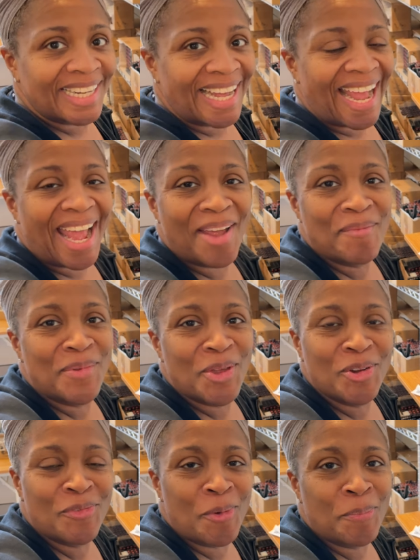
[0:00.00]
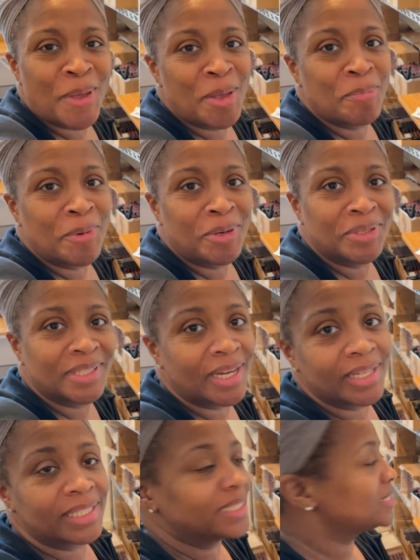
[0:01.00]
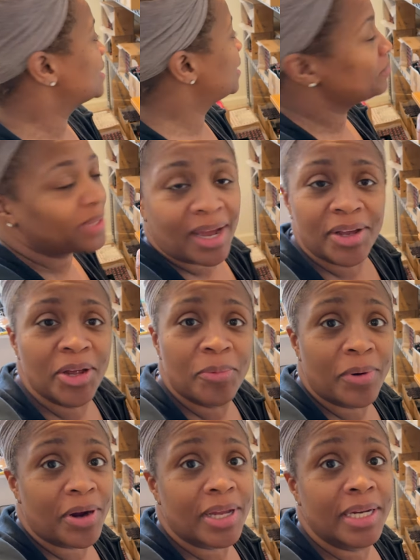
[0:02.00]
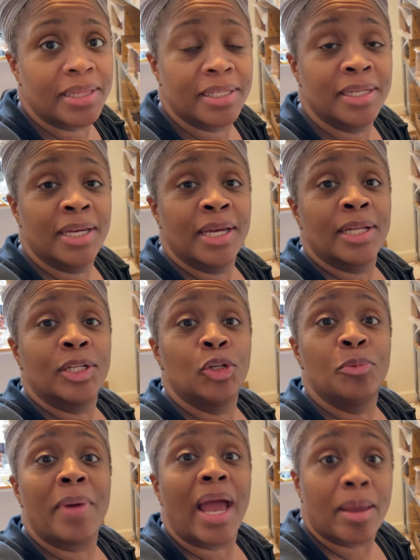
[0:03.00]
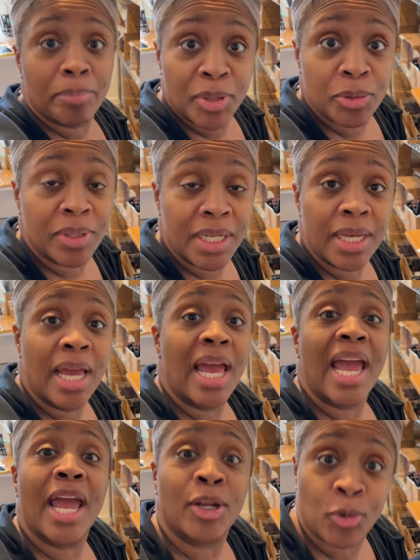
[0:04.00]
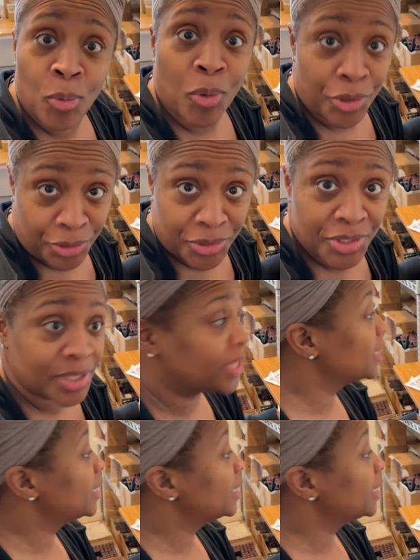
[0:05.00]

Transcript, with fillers: Hey, beautiful people. Uh, listen, I'm down here working at the Lumac Beauty headquarters,